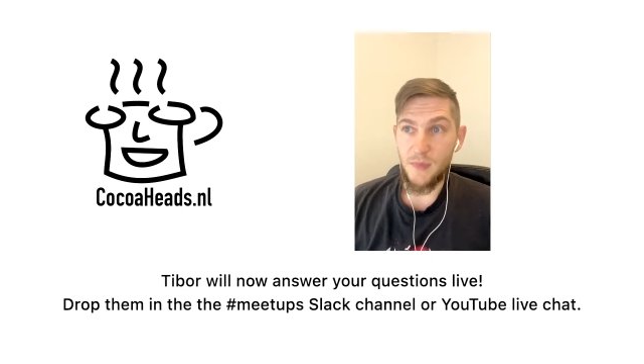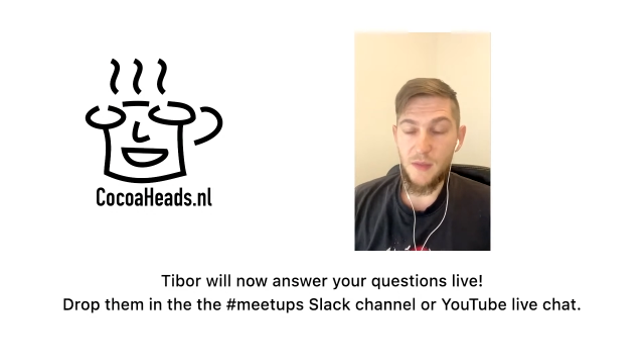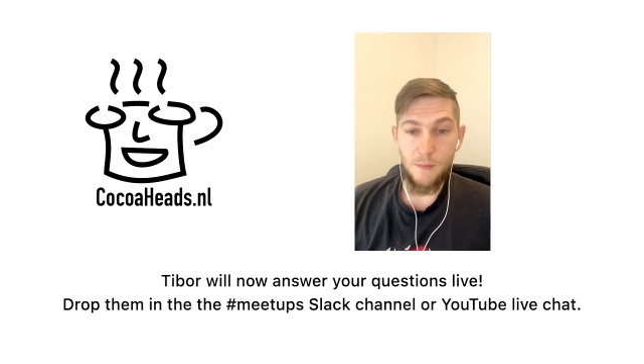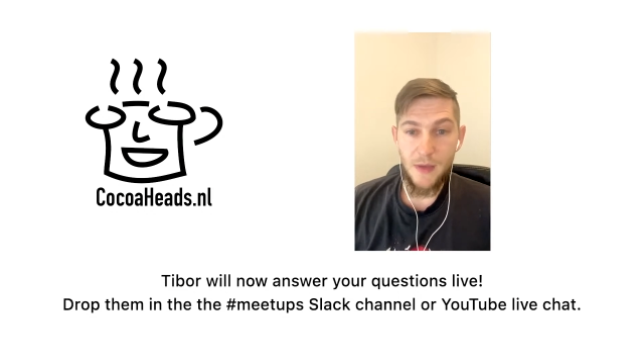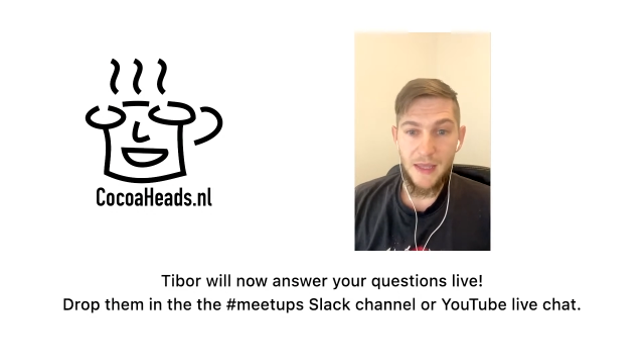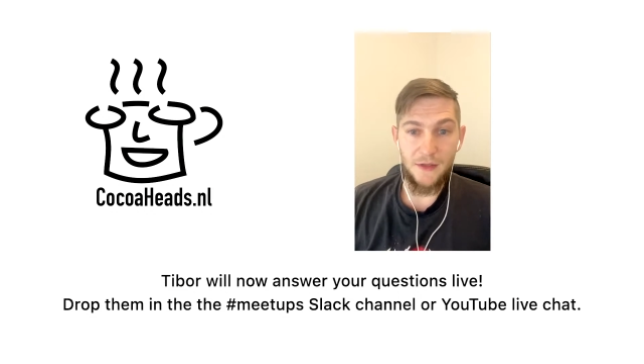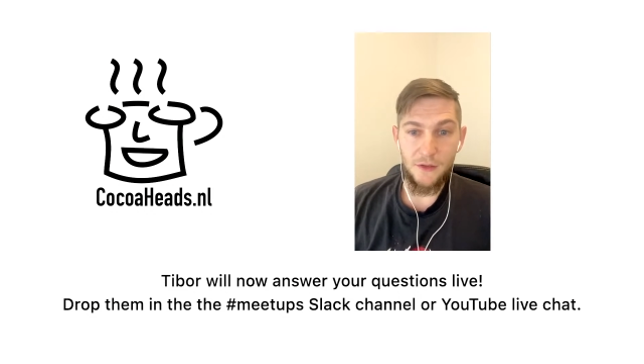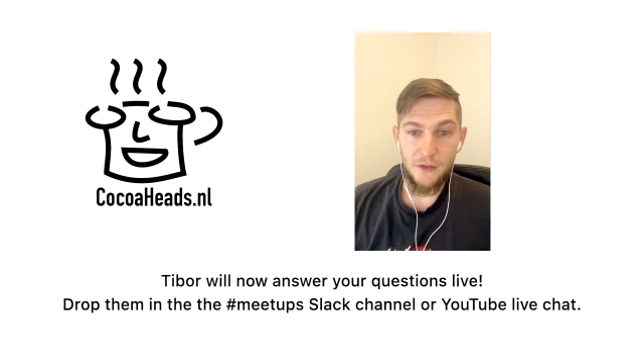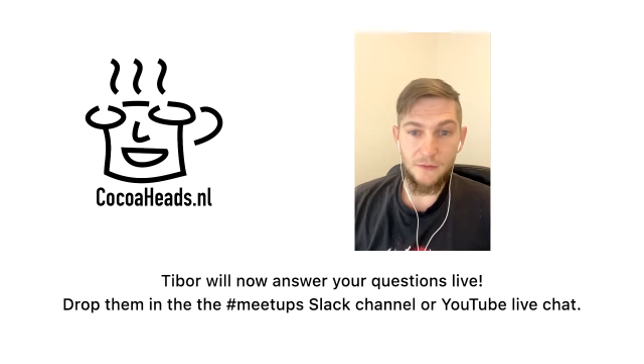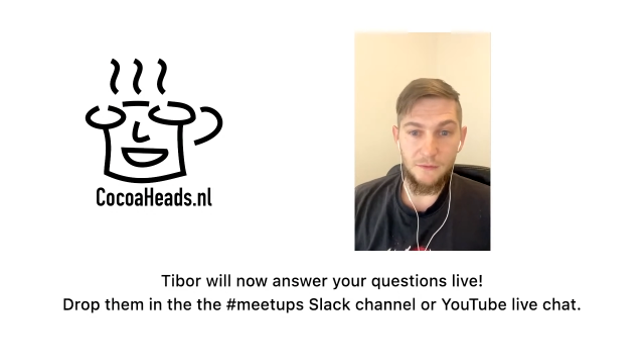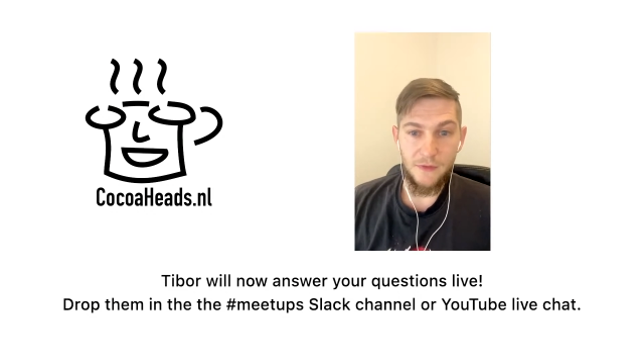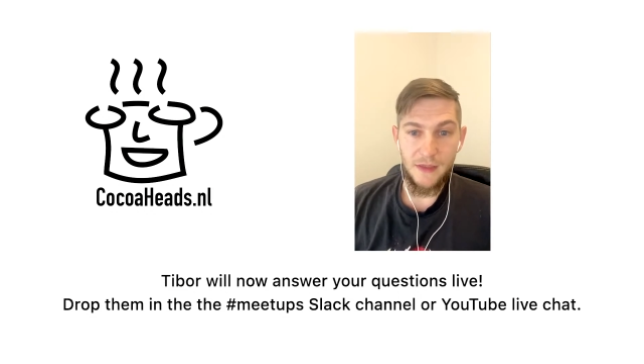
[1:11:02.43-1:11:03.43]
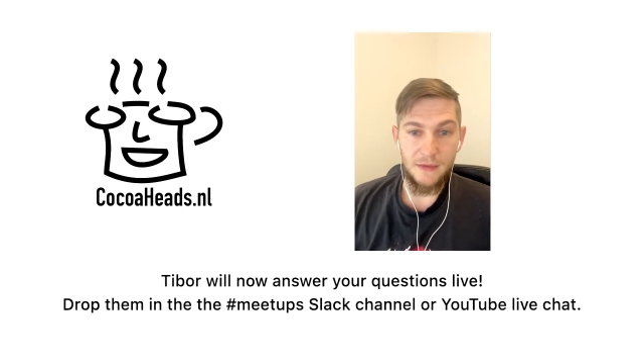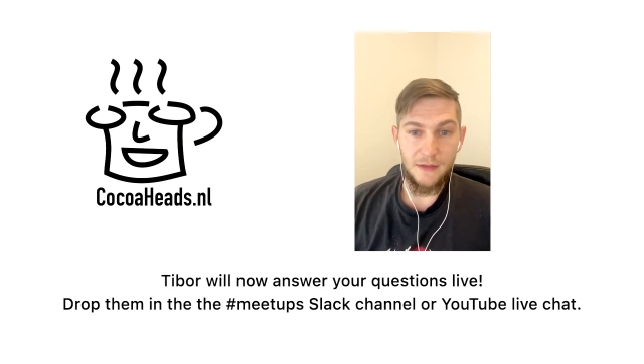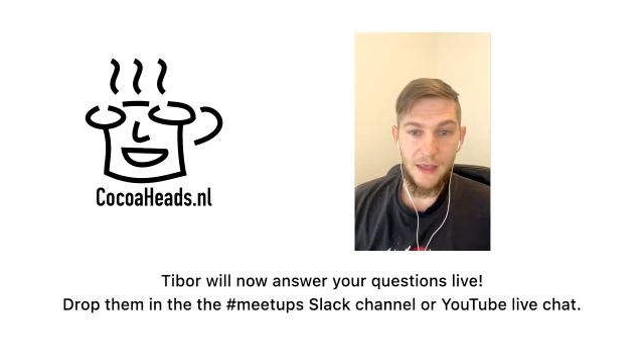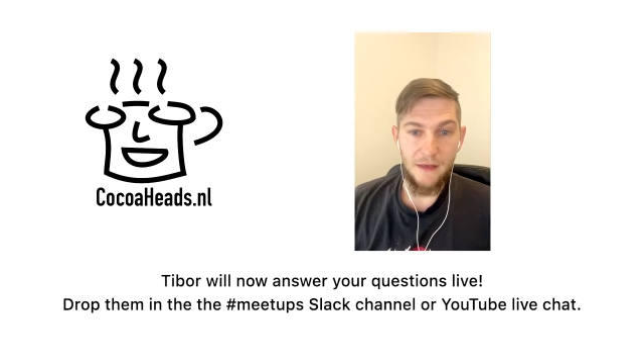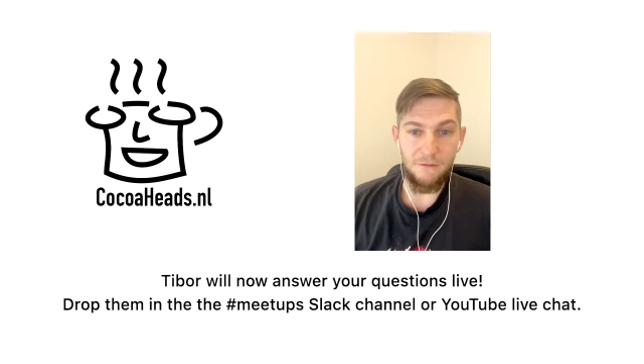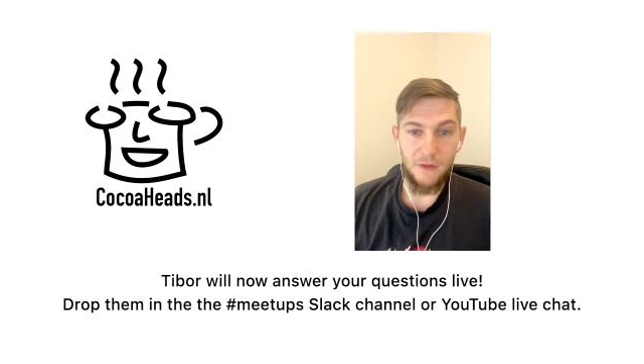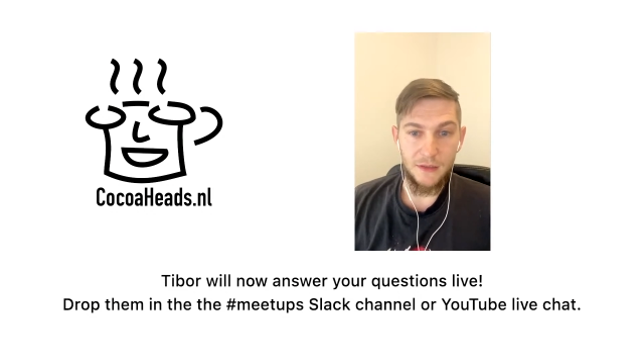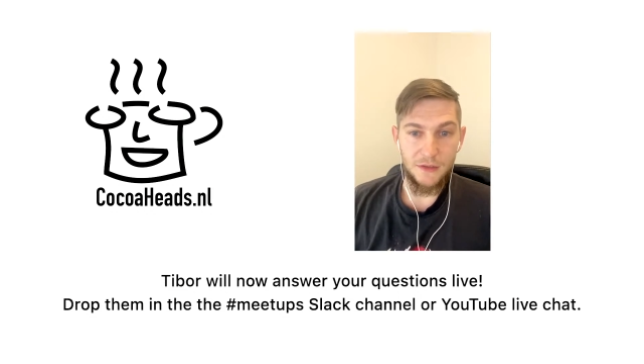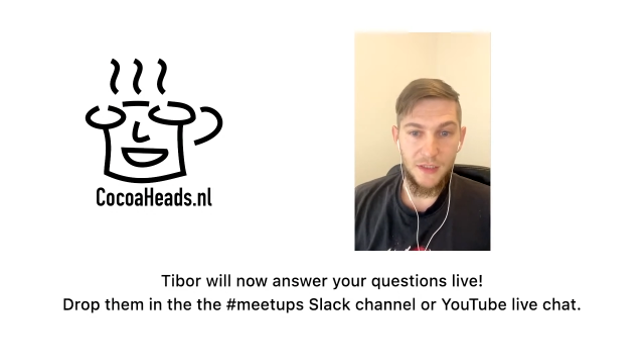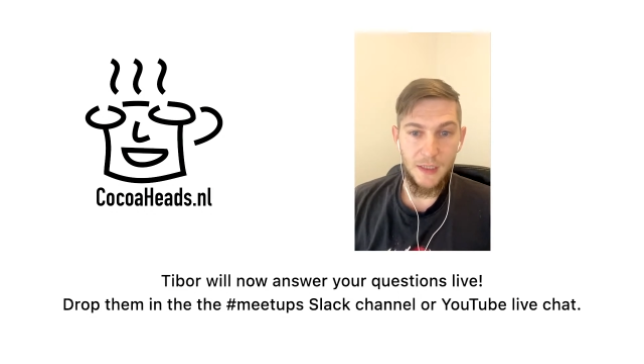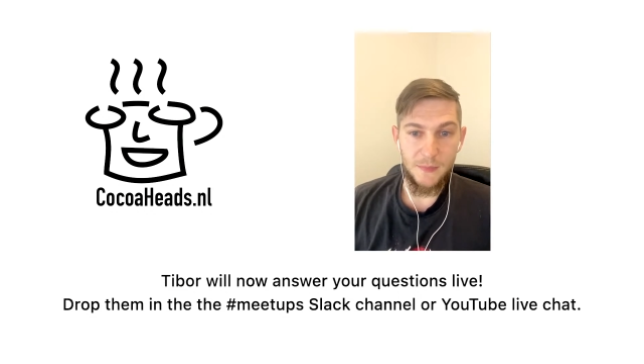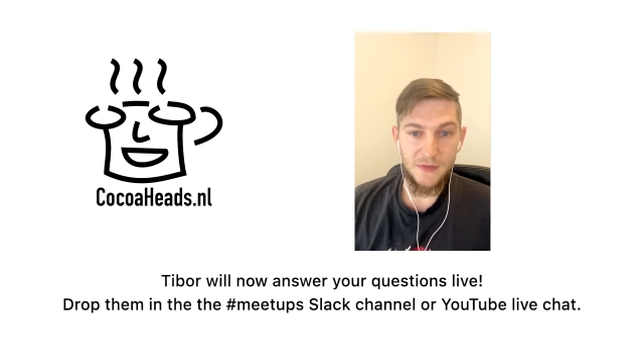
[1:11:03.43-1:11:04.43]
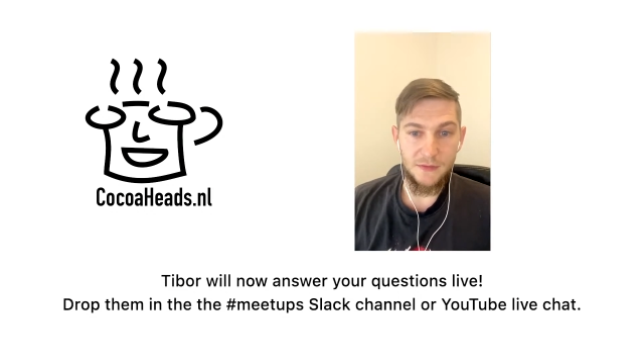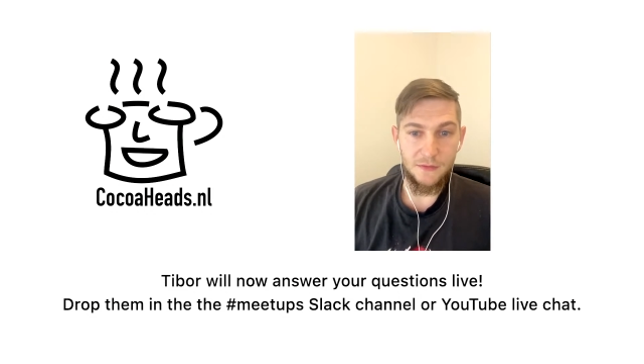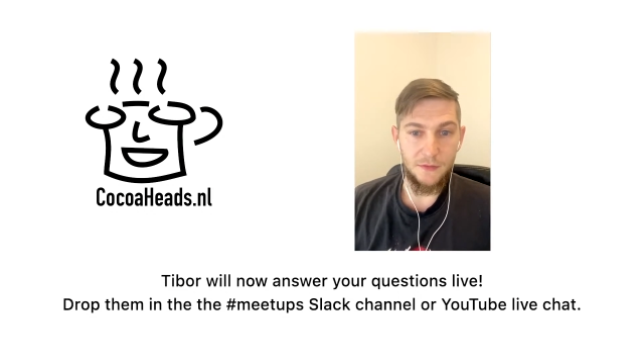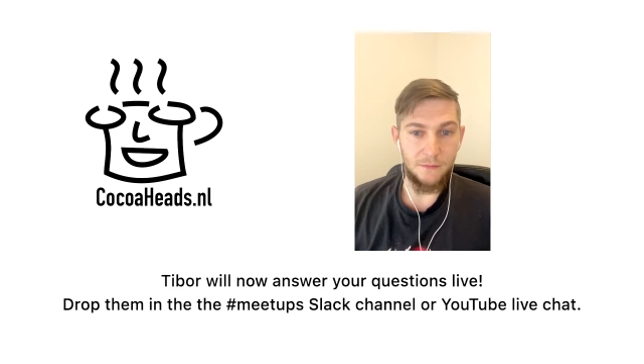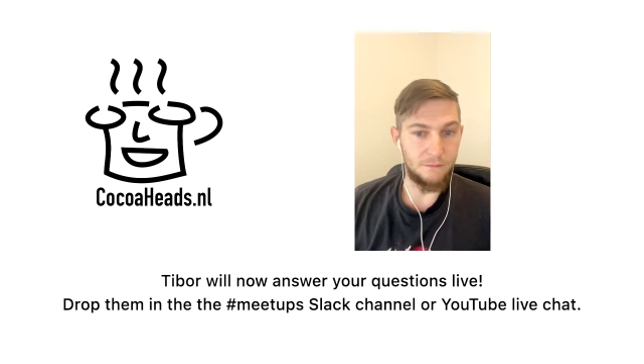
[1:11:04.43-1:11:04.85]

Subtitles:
be better with M1 chips.